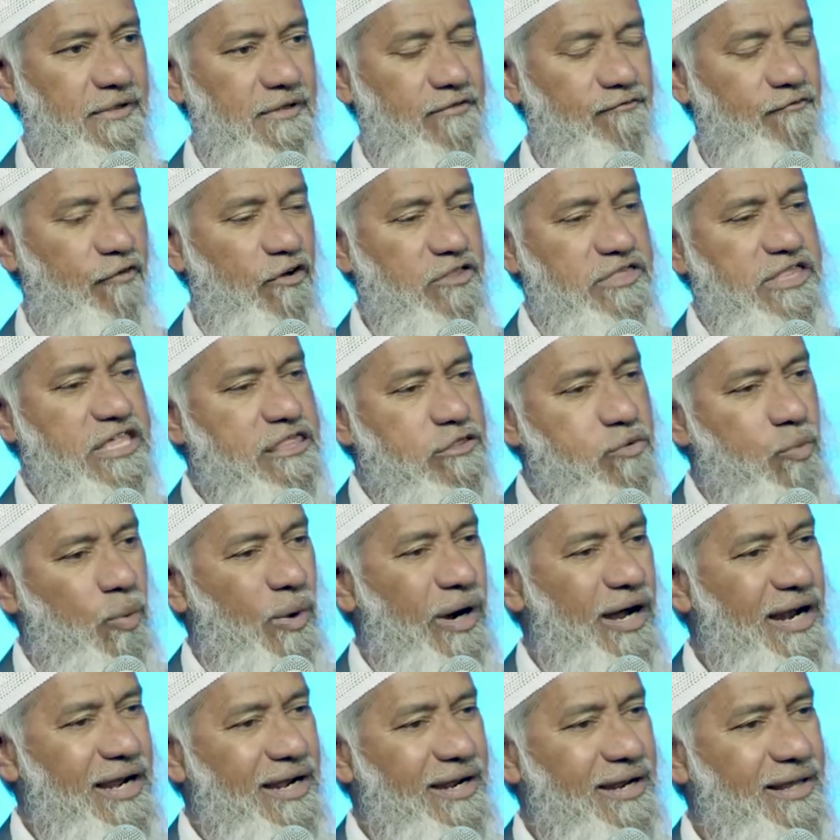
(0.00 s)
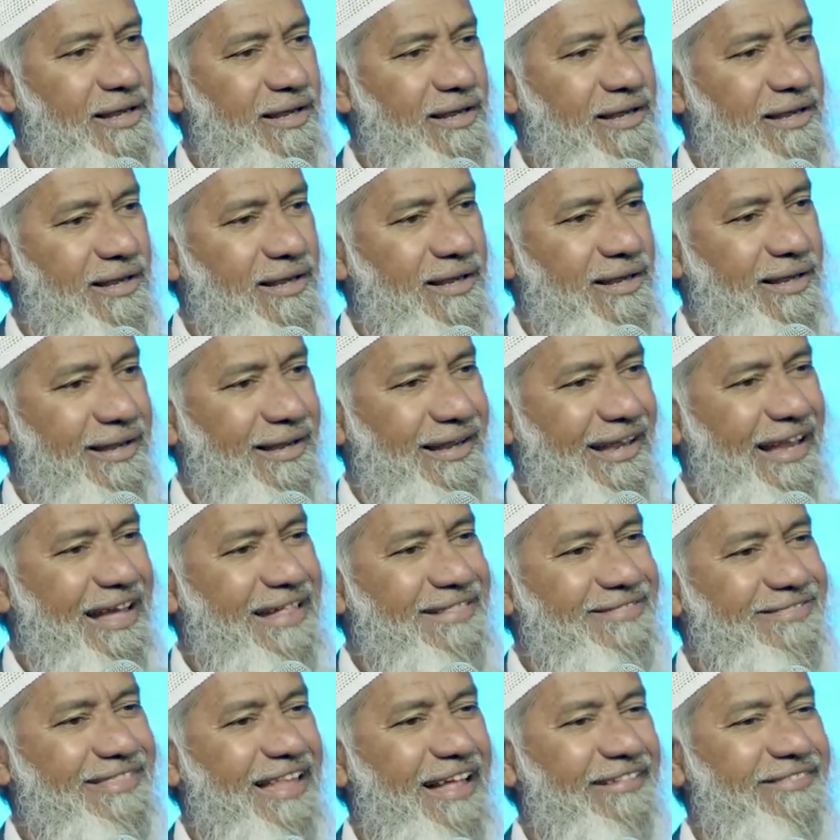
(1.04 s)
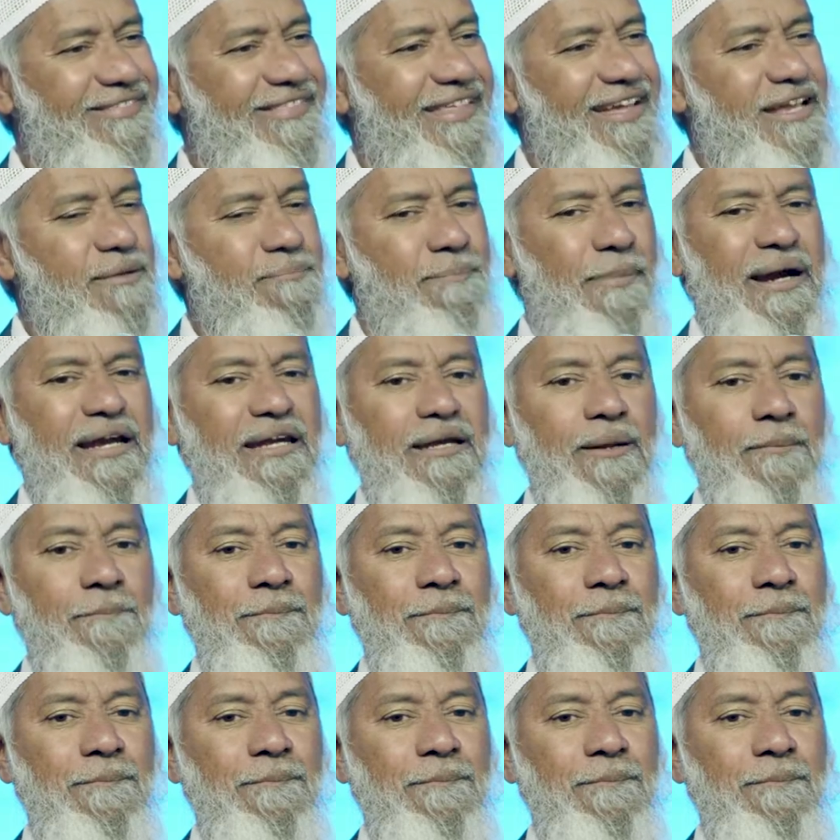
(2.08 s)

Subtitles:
For this world is nothing but